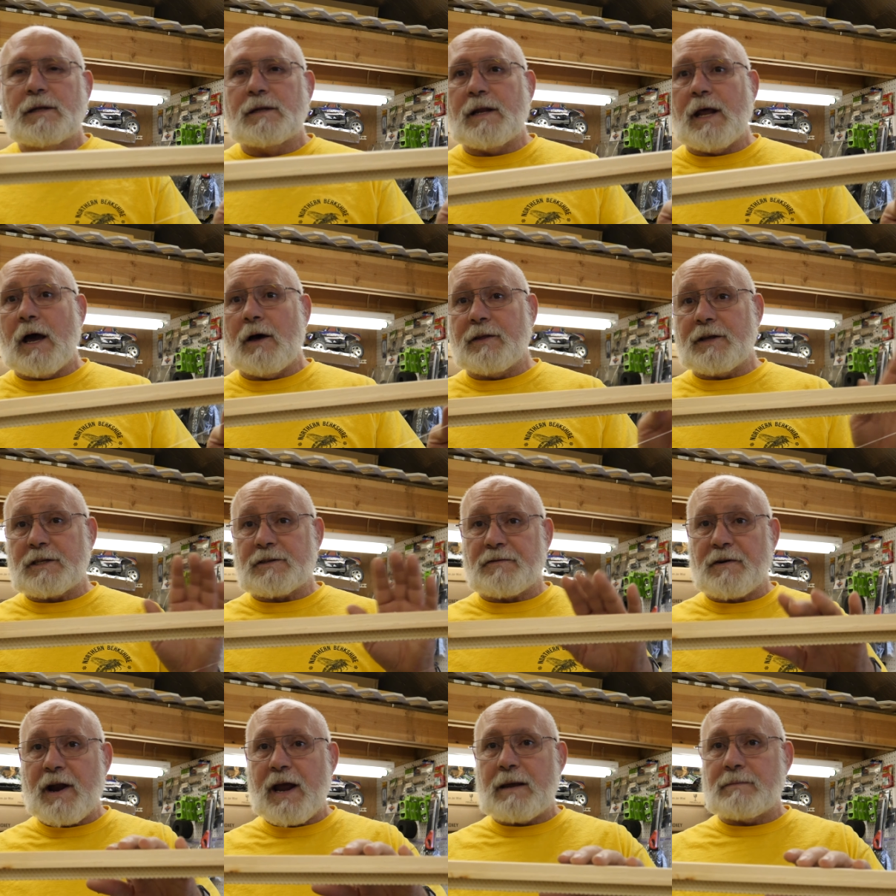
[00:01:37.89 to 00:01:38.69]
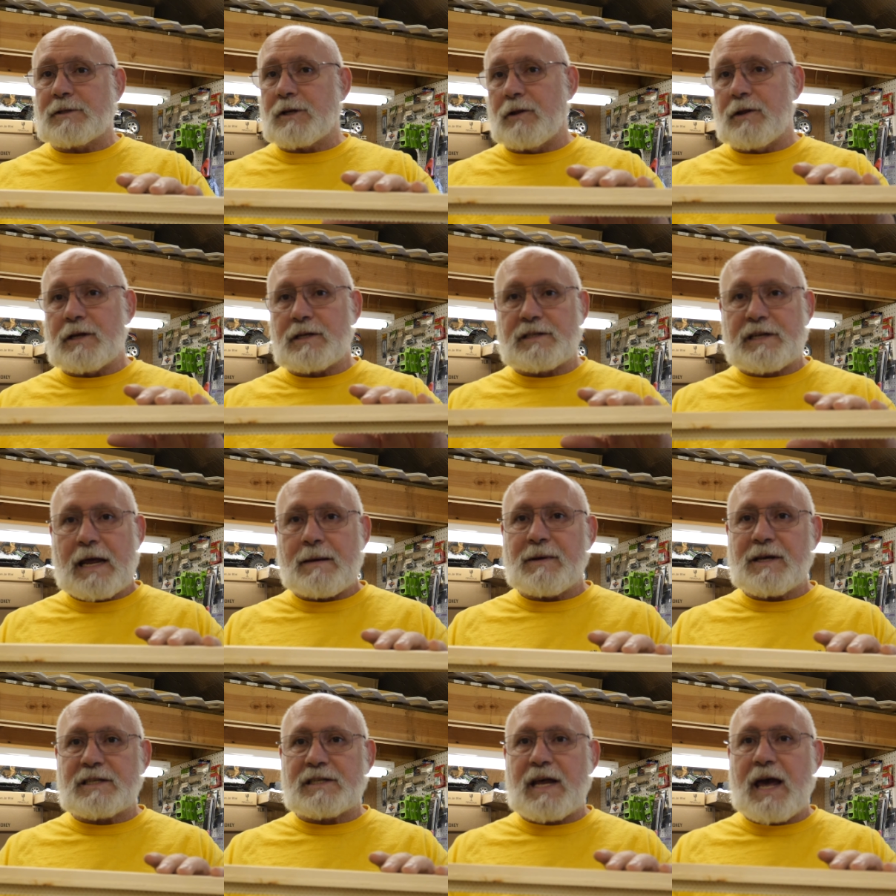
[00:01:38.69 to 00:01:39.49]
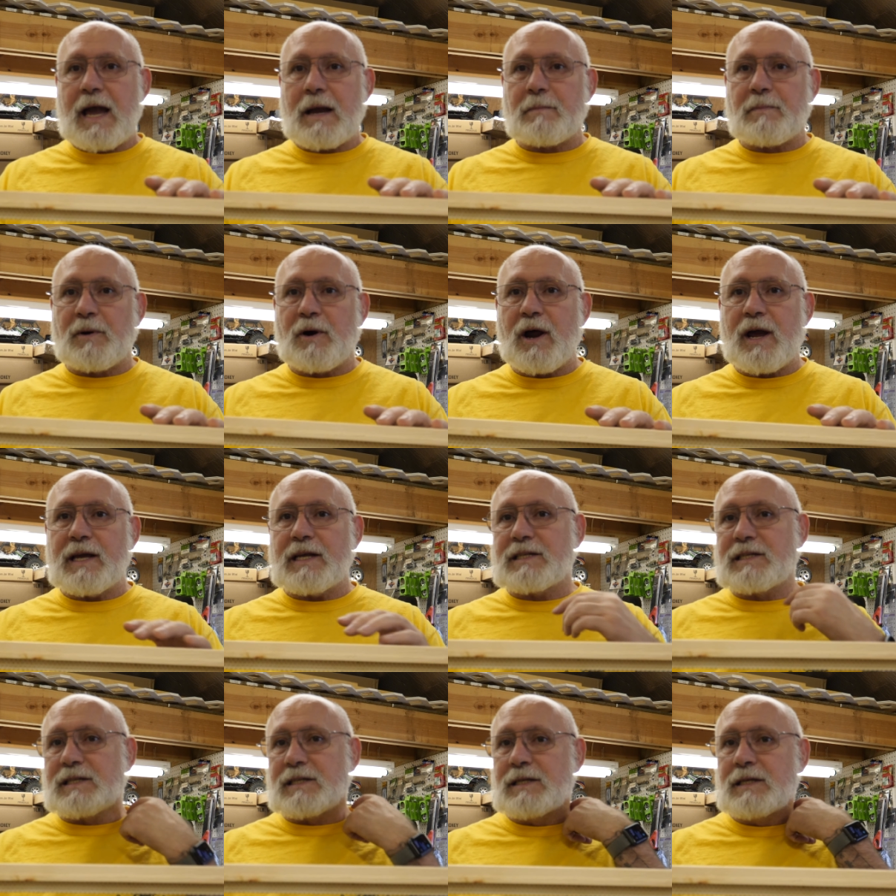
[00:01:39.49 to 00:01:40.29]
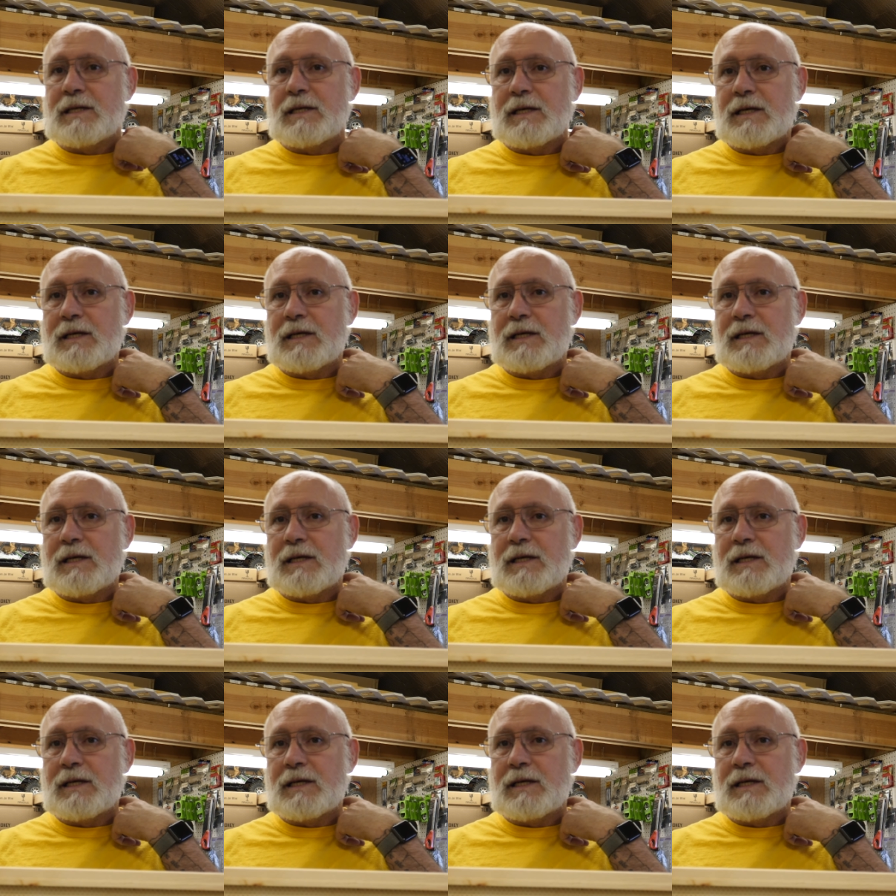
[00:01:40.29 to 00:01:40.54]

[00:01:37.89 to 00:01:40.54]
Now these frames are the same exact price.